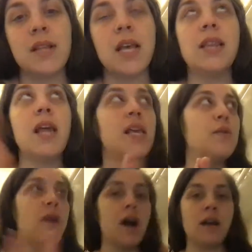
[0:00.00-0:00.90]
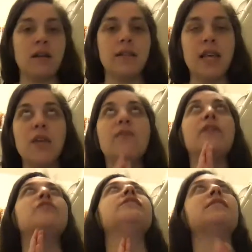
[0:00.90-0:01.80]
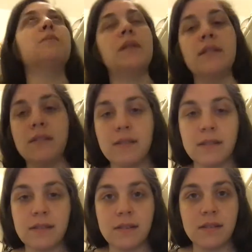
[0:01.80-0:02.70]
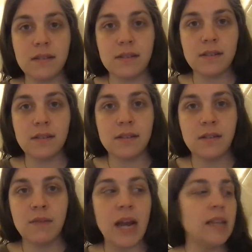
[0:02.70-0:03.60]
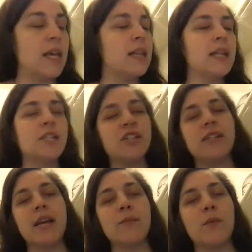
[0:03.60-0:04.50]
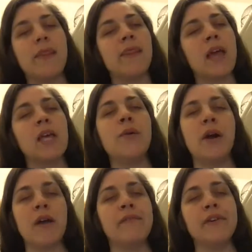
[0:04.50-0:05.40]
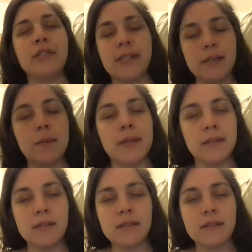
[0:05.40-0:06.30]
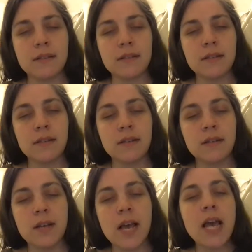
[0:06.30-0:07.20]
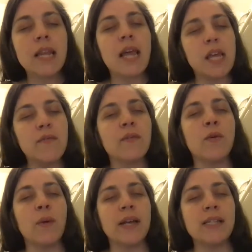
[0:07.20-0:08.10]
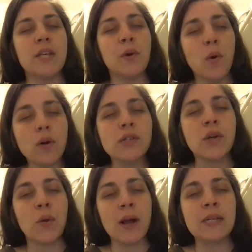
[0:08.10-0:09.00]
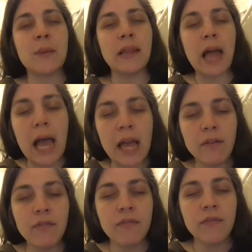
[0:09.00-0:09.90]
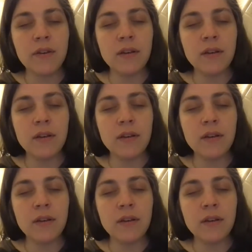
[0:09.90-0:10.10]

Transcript: Thank you, God. Thank you for your disciplines, right? Like, let's just take a moment. Thank you, God, for your disciplines. Thank you for the ways that you course correct my life